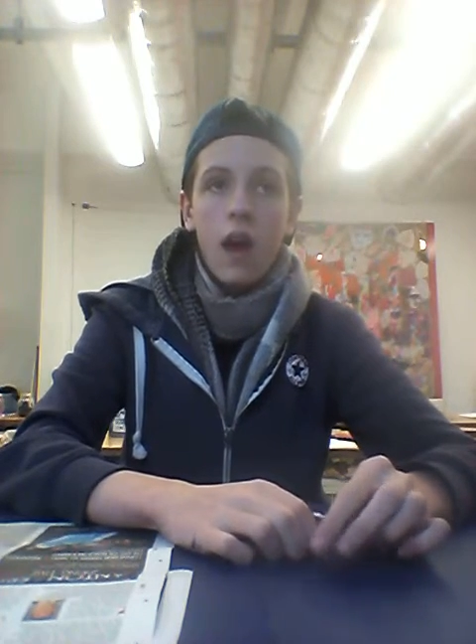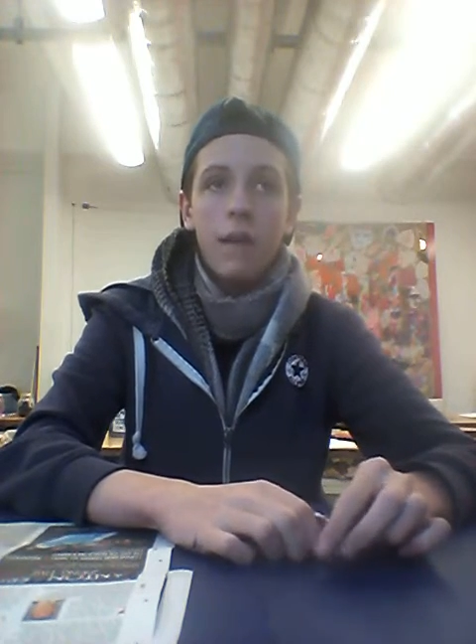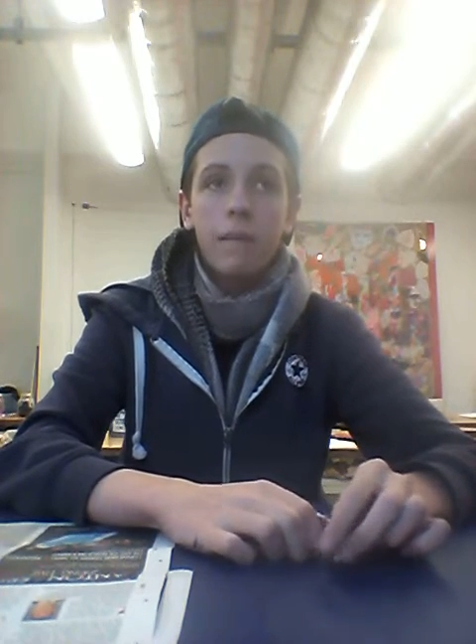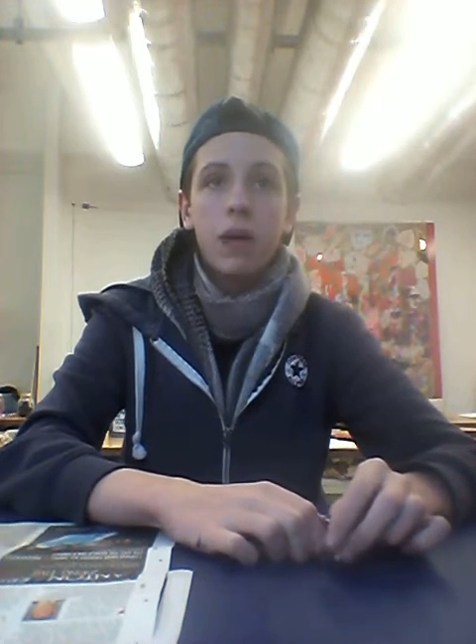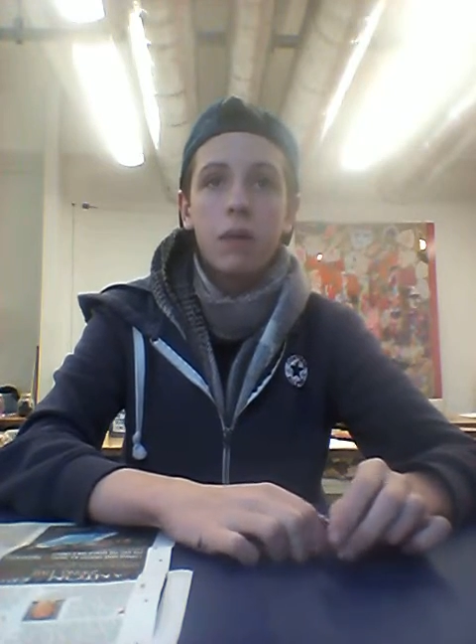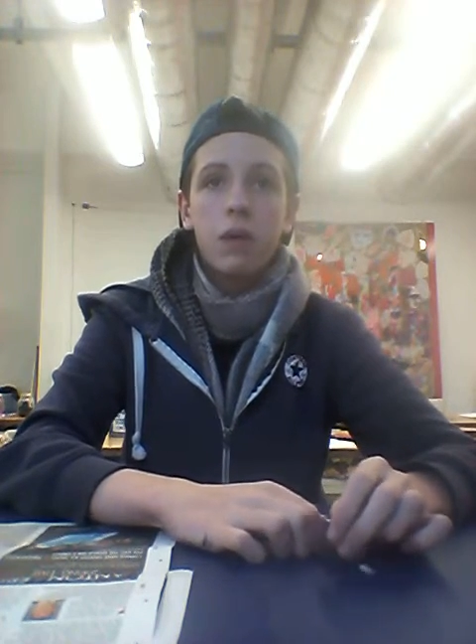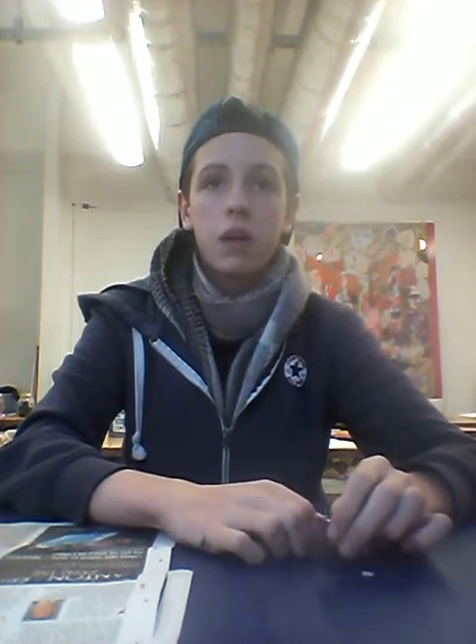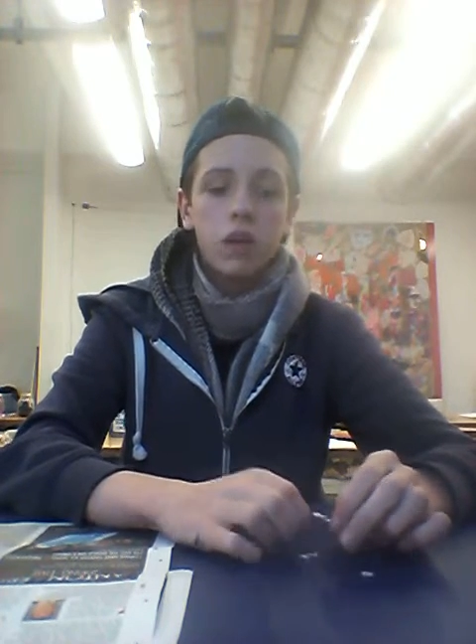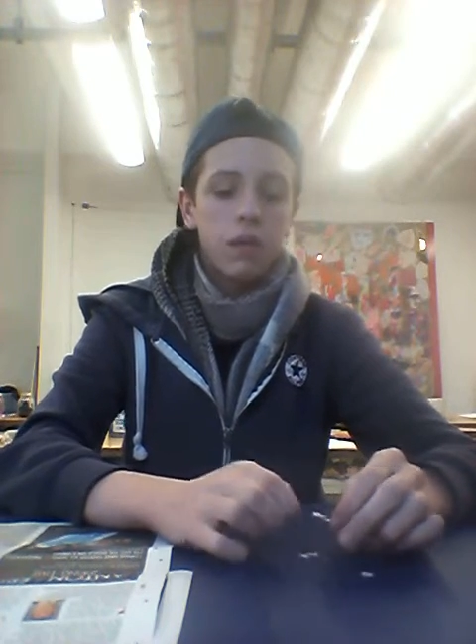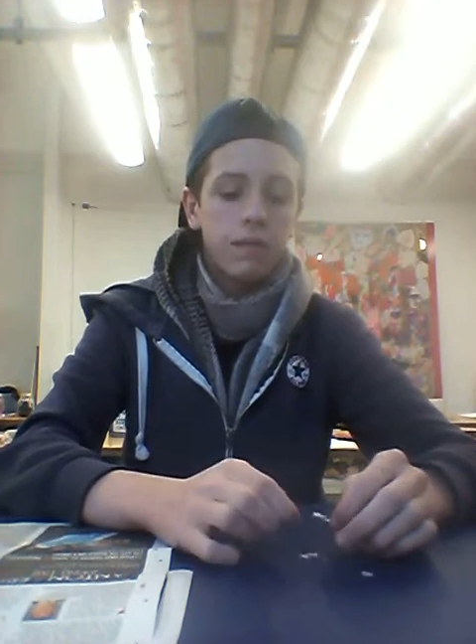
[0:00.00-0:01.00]
And
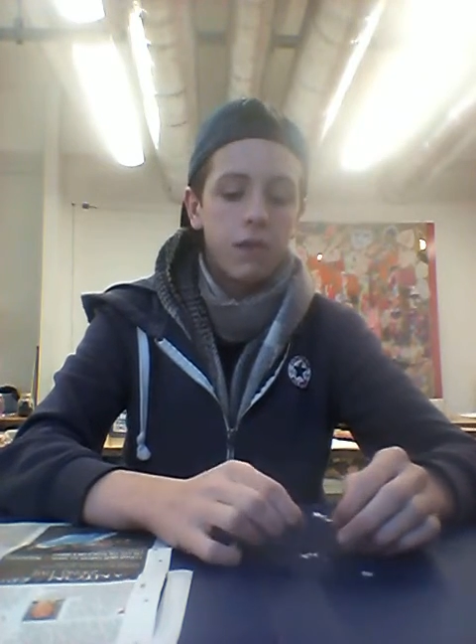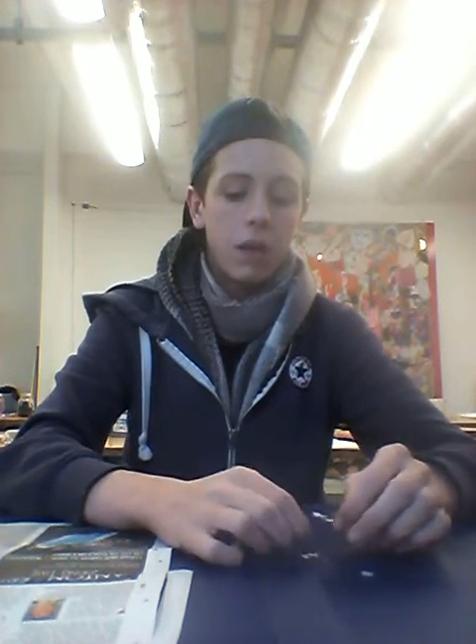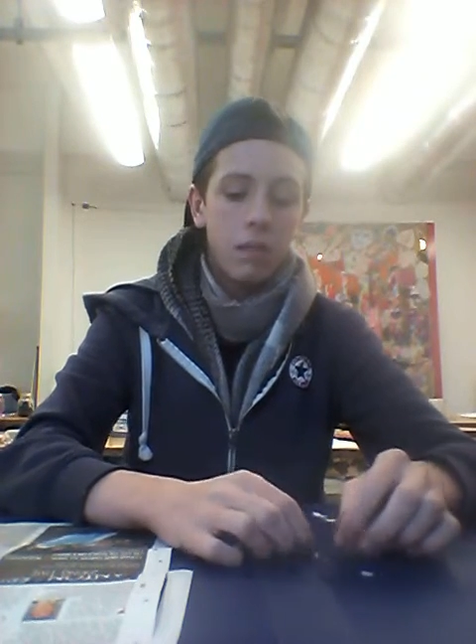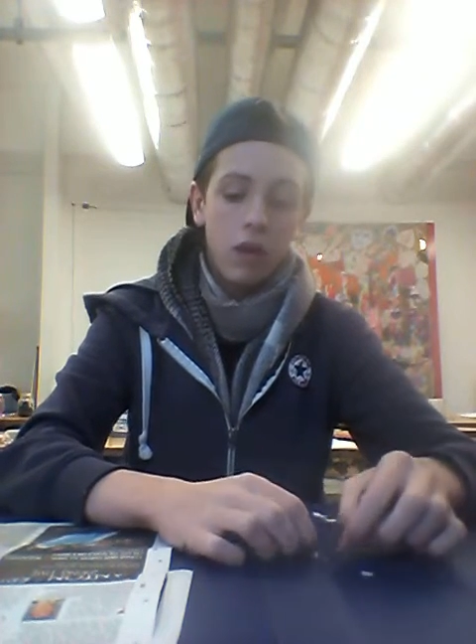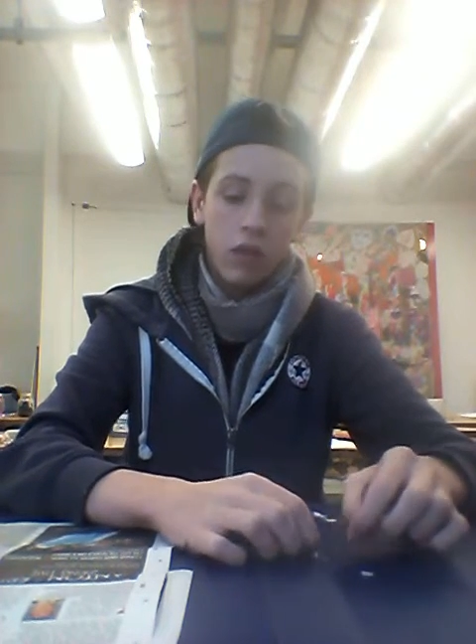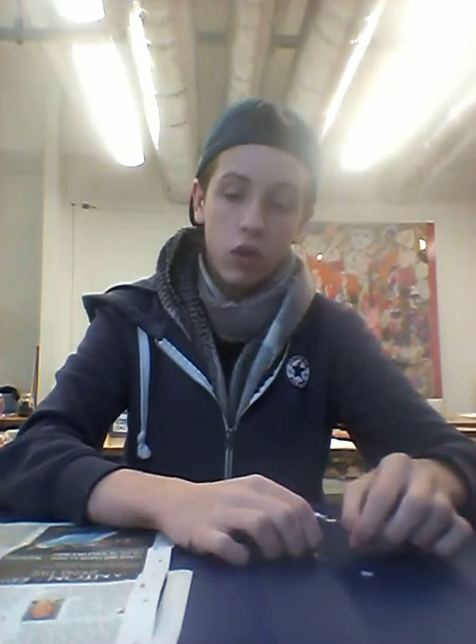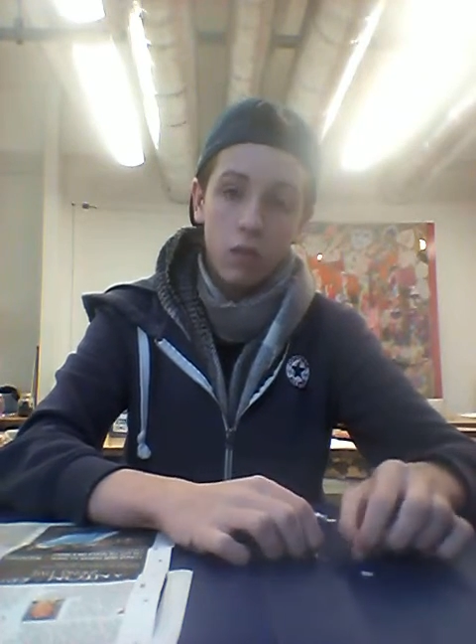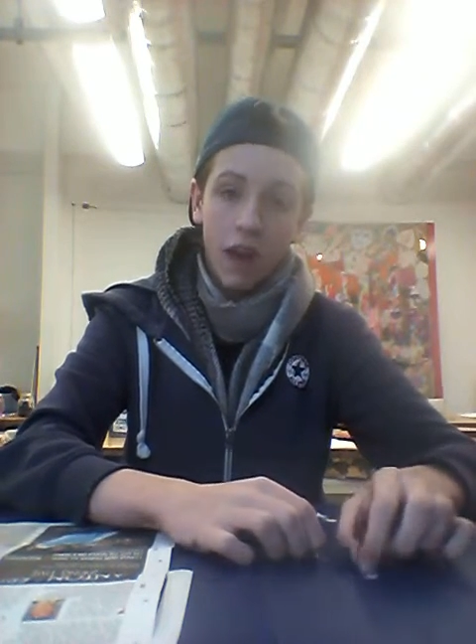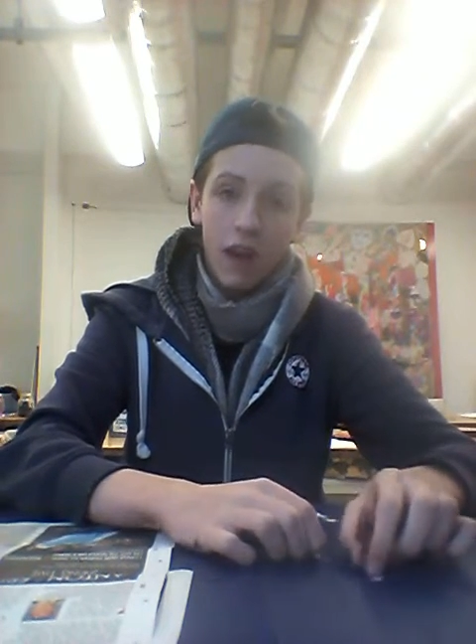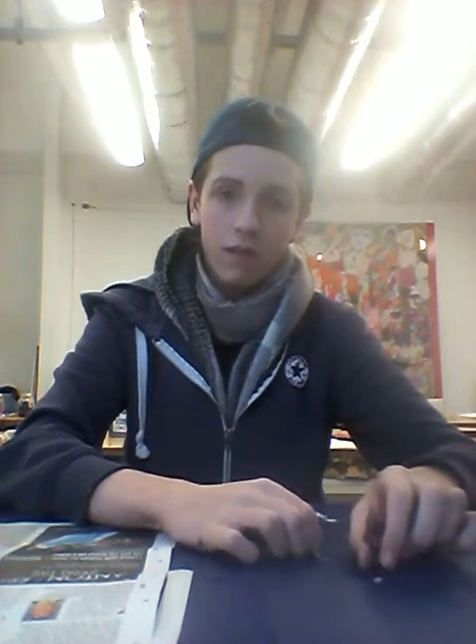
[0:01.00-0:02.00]
people helped me
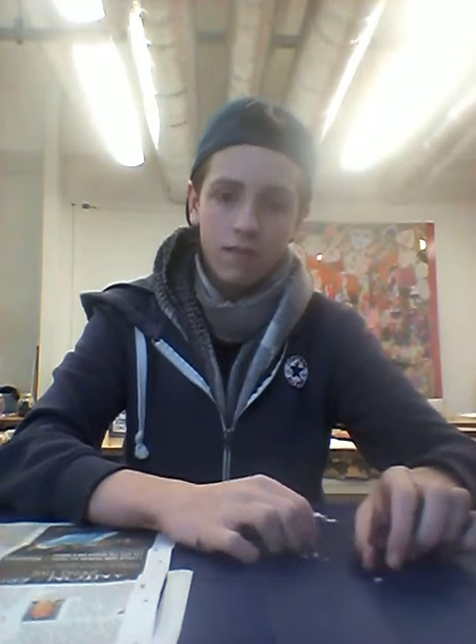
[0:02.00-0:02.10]
overcome that.